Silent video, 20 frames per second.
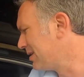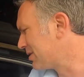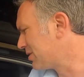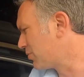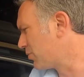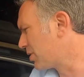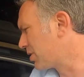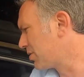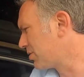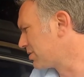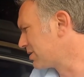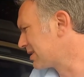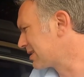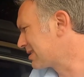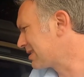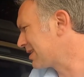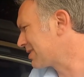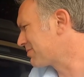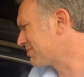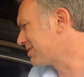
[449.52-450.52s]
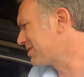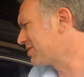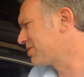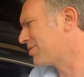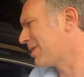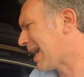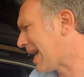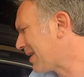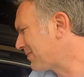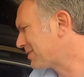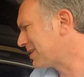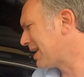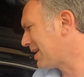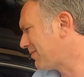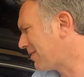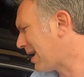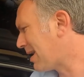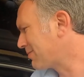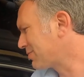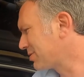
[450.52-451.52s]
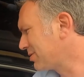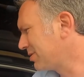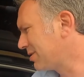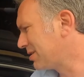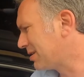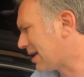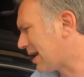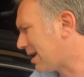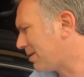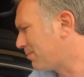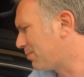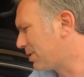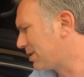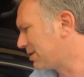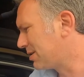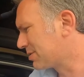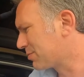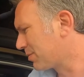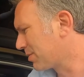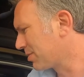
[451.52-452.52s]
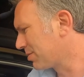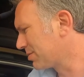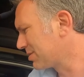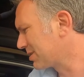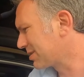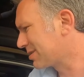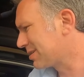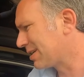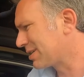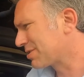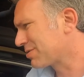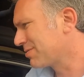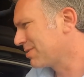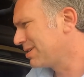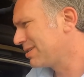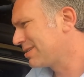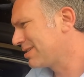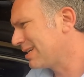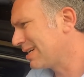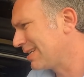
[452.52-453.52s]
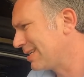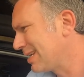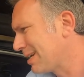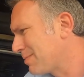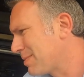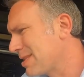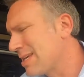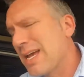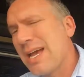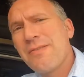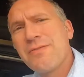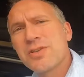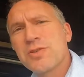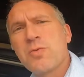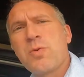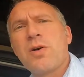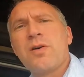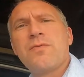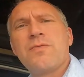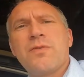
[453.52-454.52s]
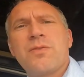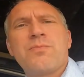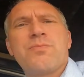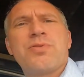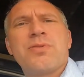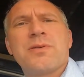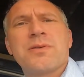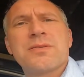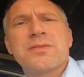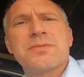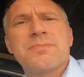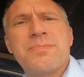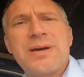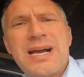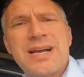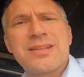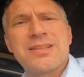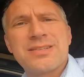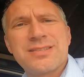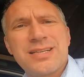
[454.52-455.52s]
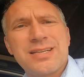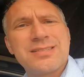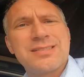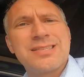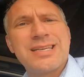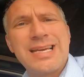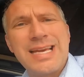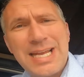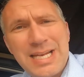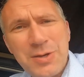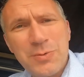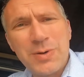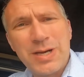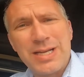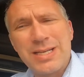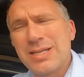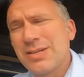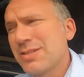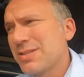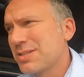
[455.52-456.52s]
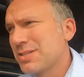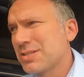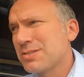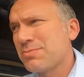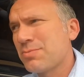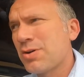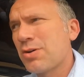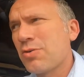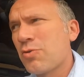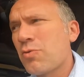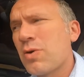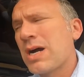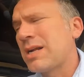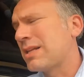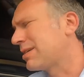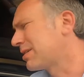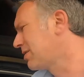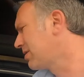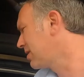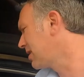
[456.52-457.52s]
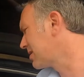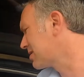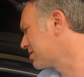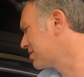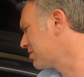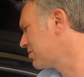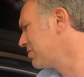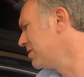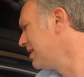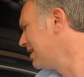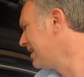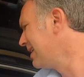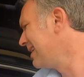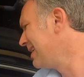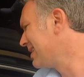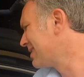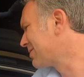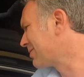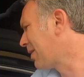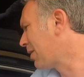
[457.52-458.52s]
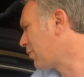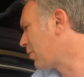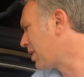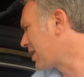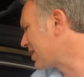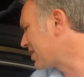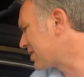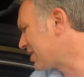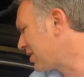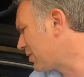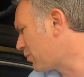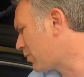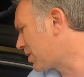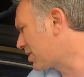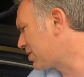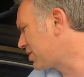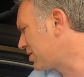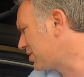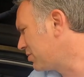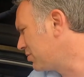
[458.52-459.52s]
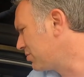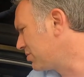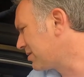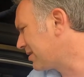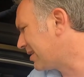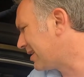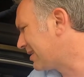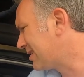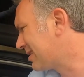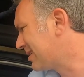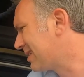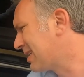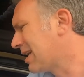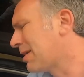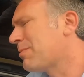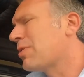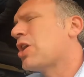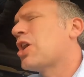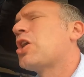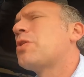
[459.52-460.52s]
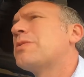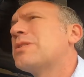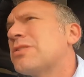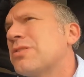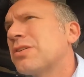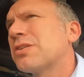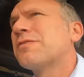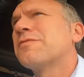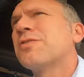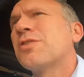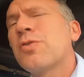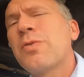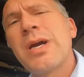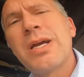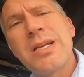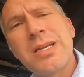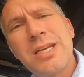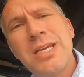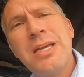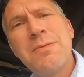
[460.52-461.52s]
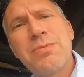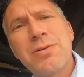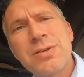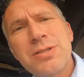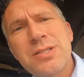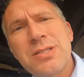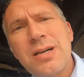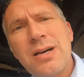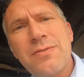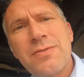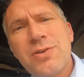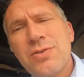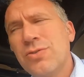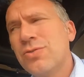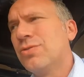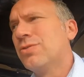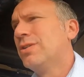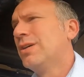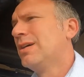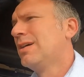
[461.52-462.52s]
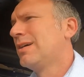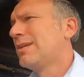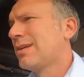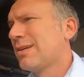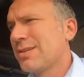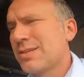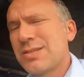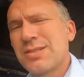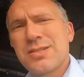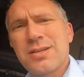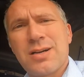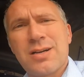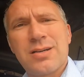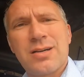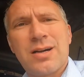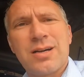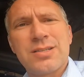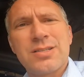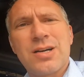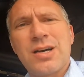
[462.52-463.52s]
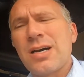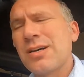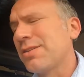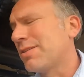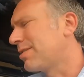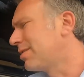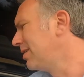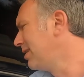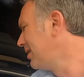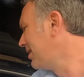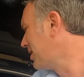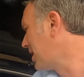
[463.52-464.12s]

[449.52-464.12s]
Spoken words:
Is it one of those accessories that you have to have? Absolutely not, but it's one of those accessories that, they have a 12 volt plug on the back of the Tesla anyway. Now this is a Model Y, like you guys know. So I wanted to utilize it, and I'm always looking for a way to keep her stuff cool. Now this is our toddler.